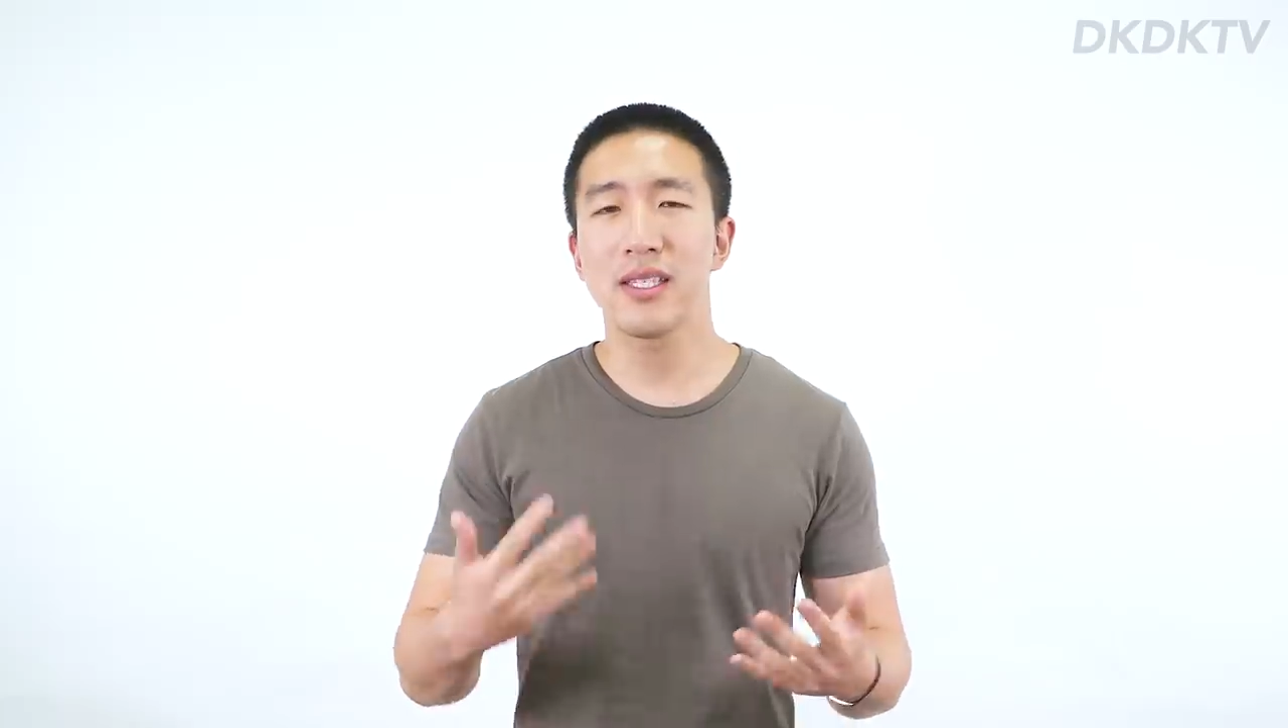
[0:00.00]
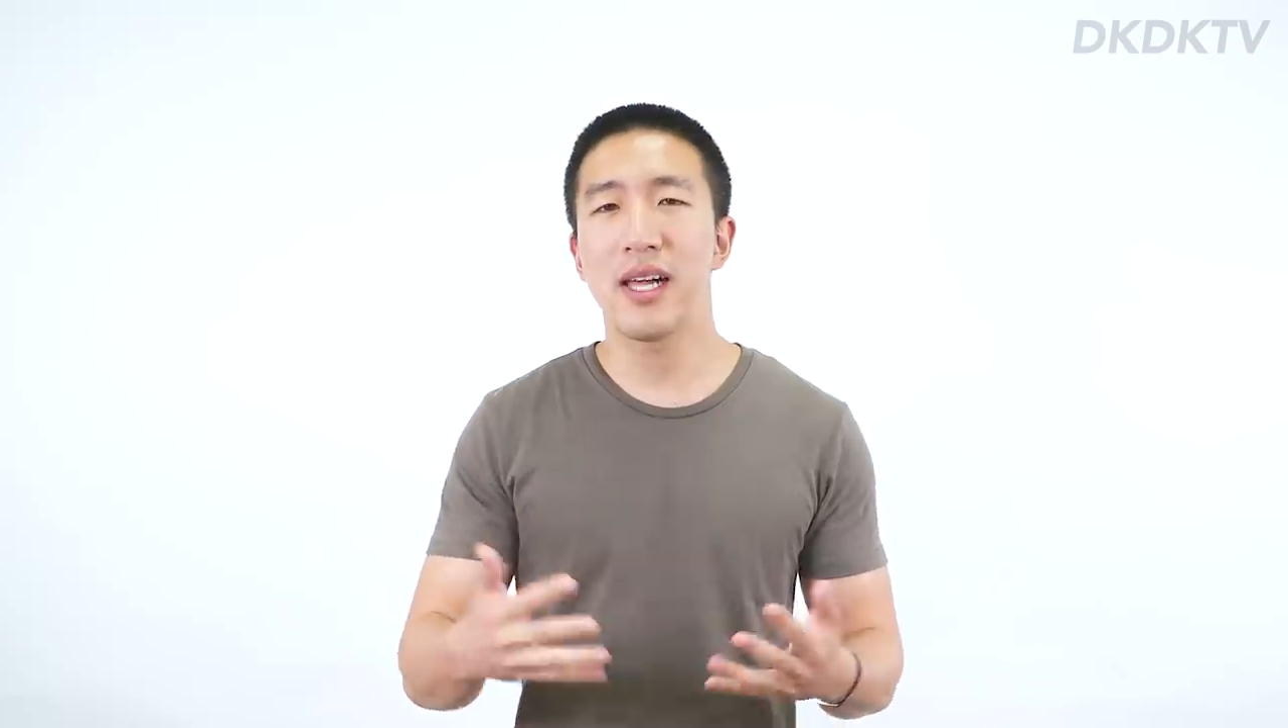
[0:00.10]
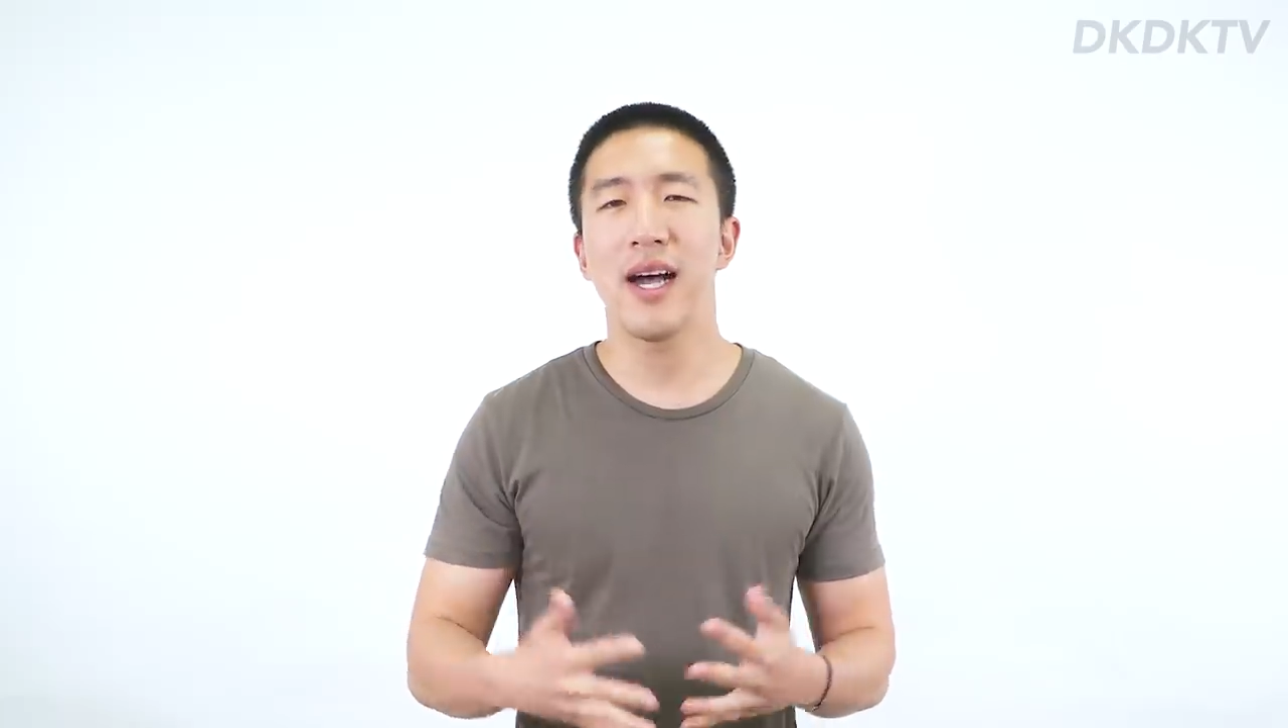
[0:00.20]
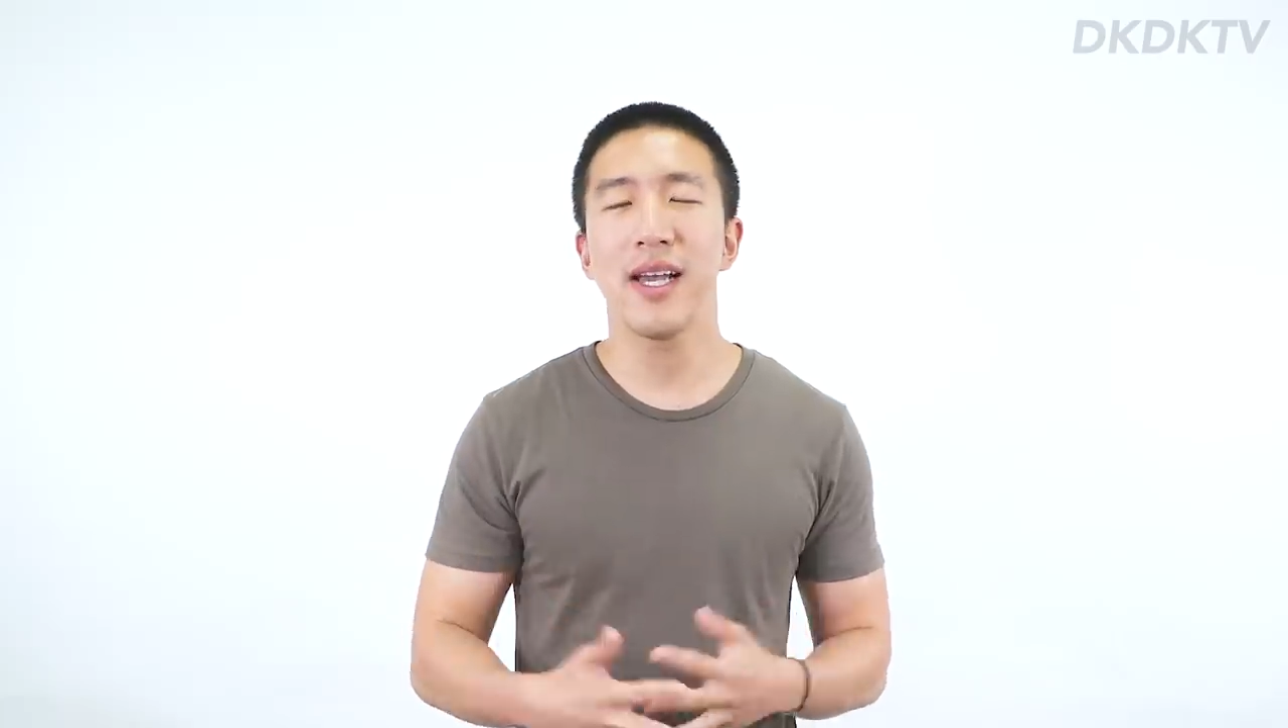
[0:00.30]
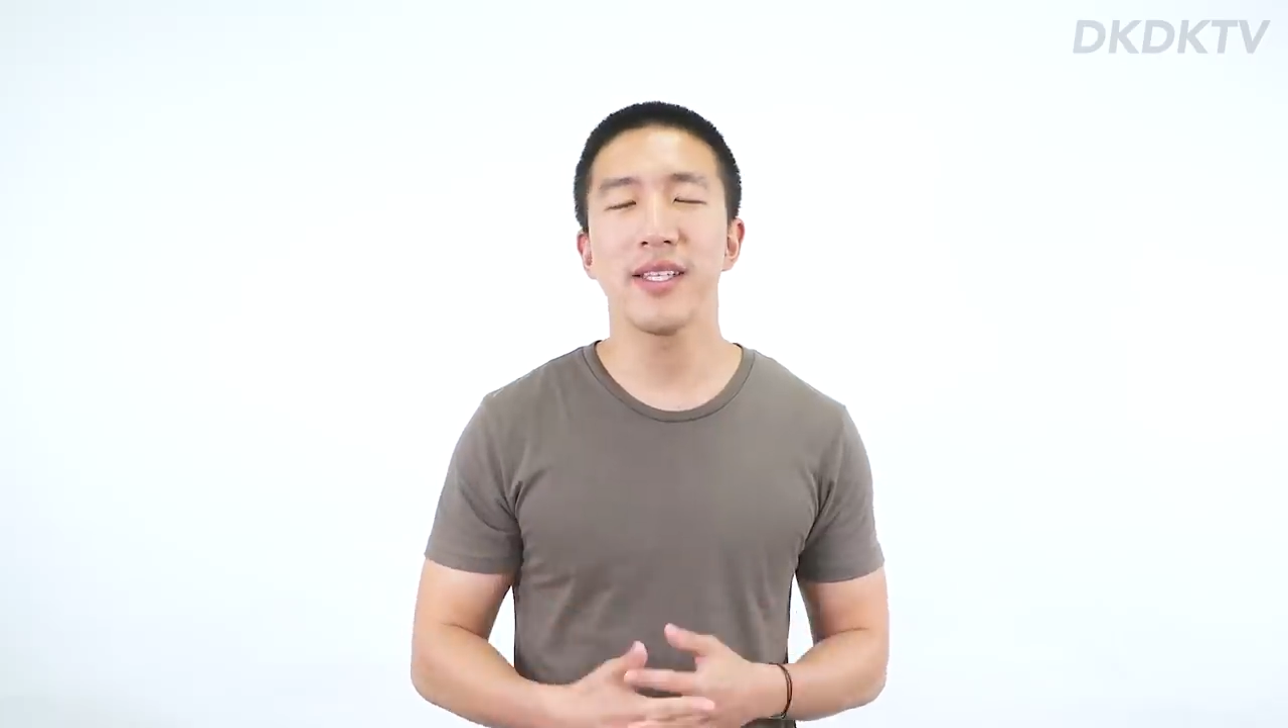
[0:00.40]

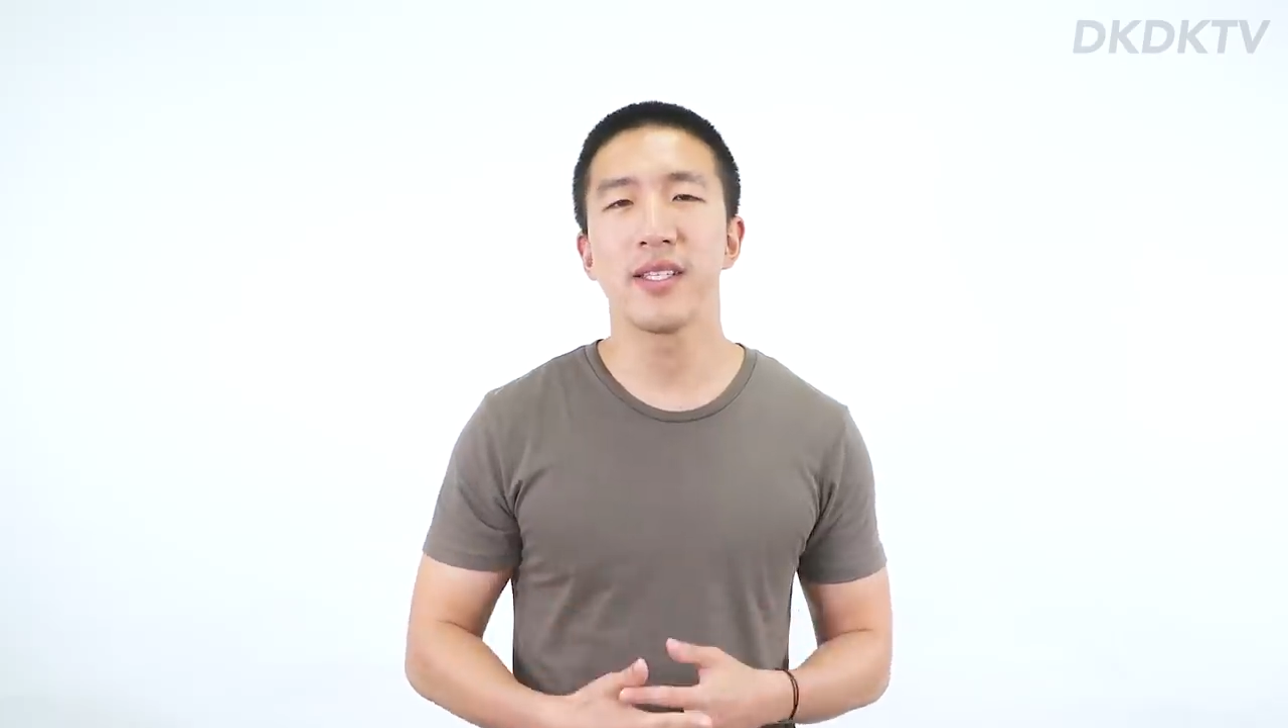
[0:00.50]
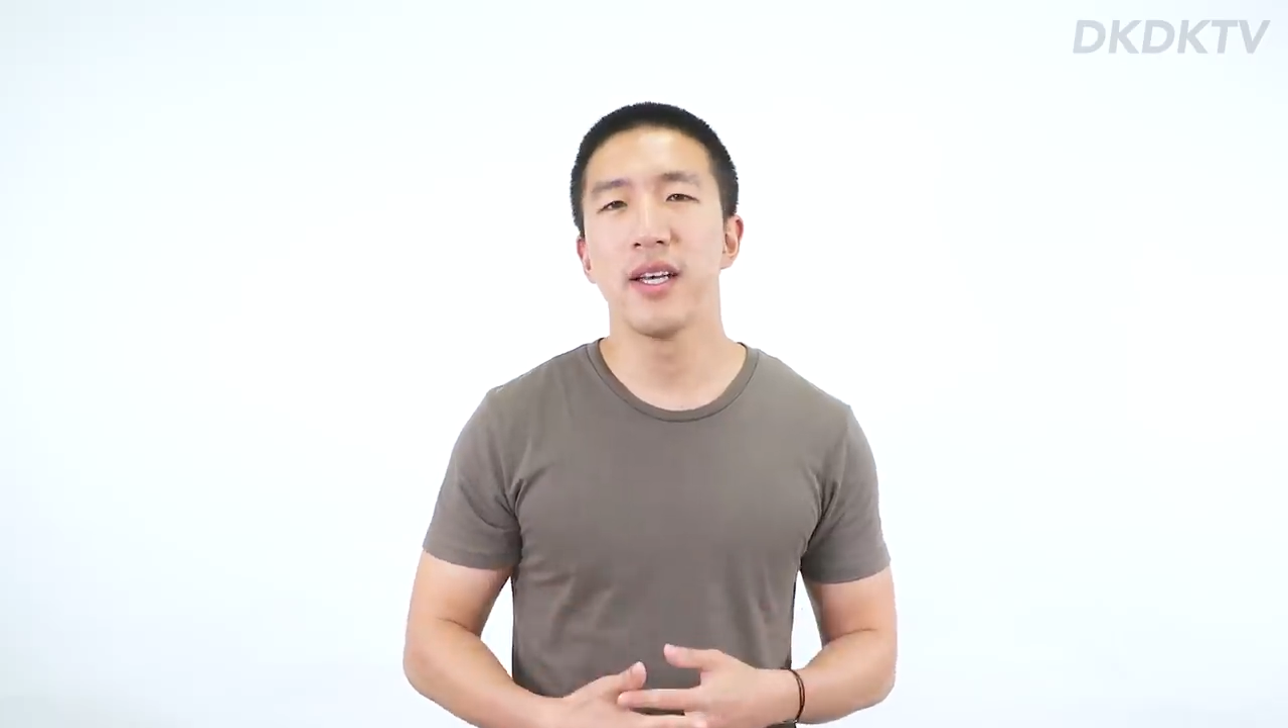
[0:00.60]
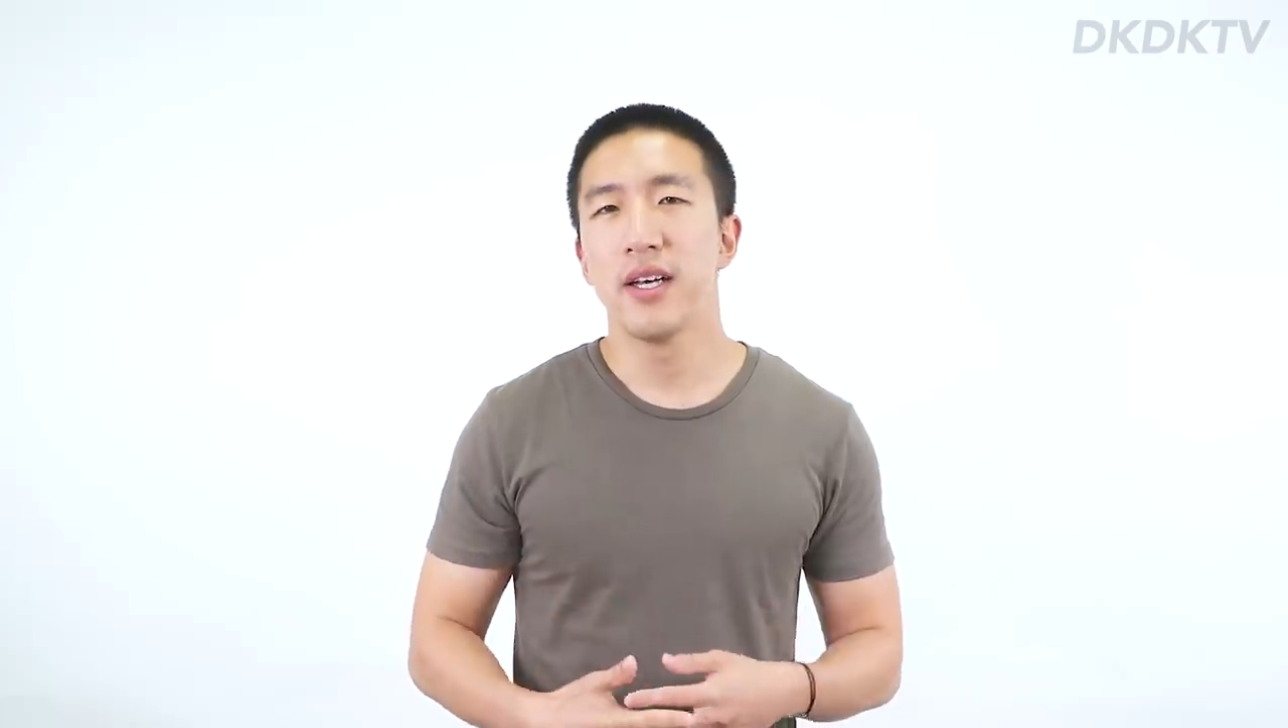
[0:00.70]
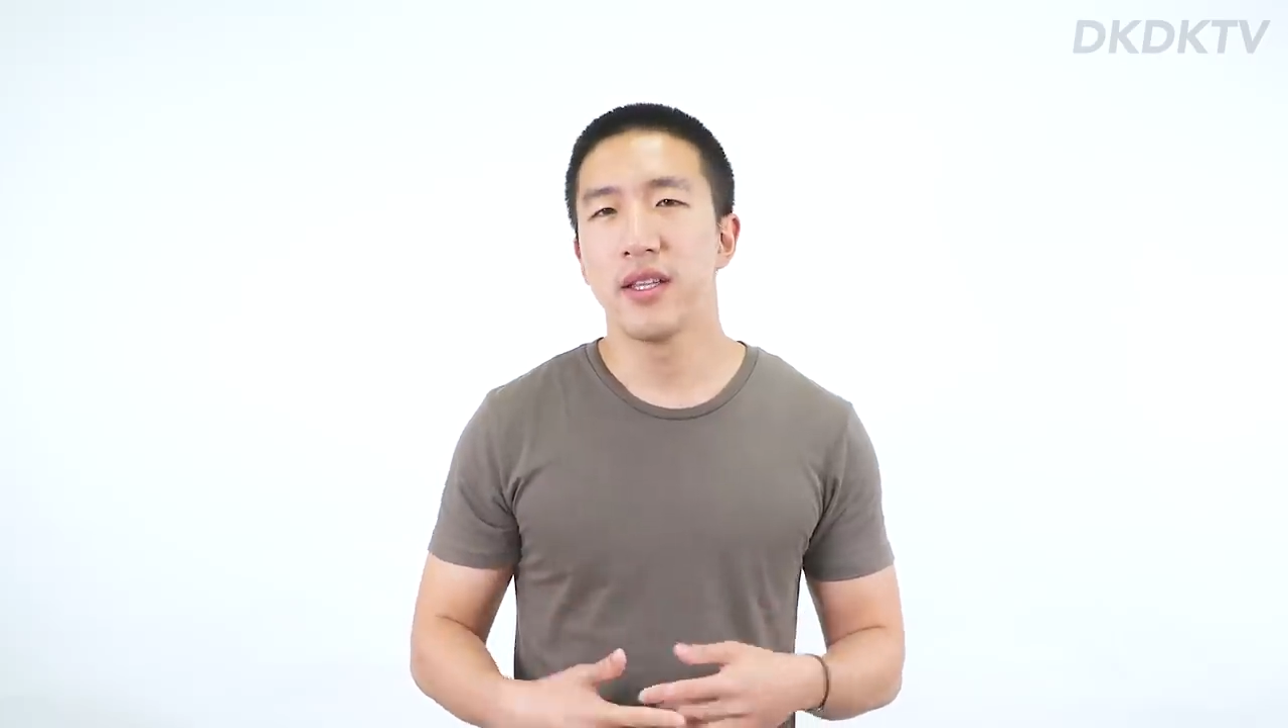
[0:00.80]
lines,